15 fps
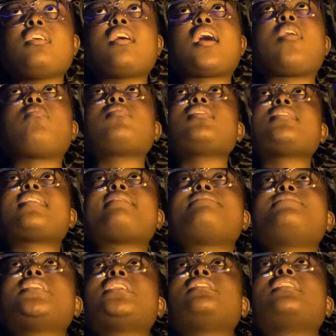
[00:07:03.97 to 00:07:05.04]
I wanted that
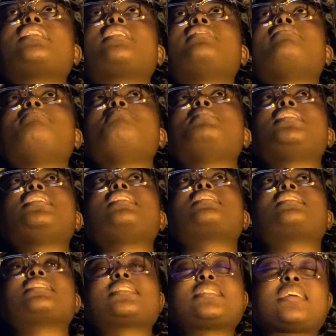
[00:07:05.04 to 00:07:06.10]
feeling of being
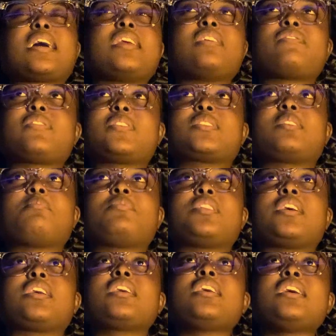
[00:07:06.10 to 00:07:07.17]
excited for
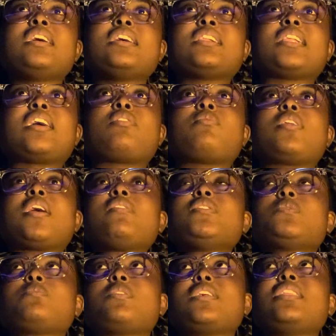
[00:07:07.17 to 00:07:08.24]
something. Like when I
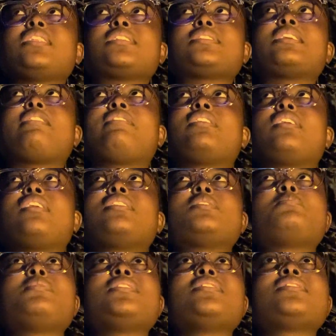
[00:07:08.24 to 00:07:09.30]
was reading The Seven
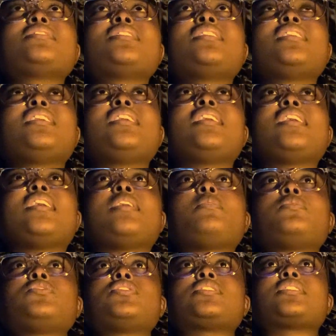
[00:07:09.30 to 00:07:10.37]
Husbands, it
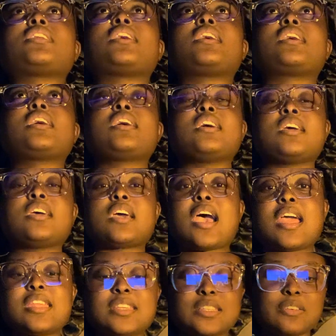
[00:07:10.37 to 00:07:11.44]
was just like, I
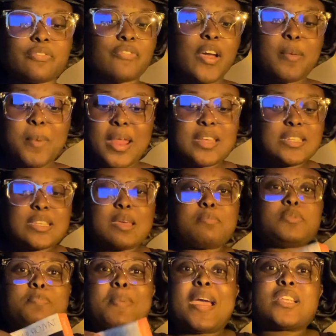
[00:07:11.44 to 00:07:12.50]
need to
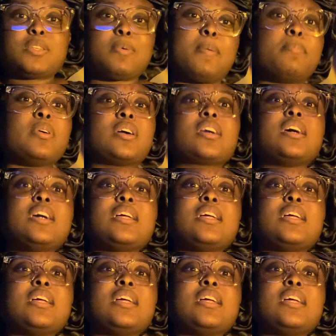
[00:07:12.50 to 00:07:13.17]
get back to my book.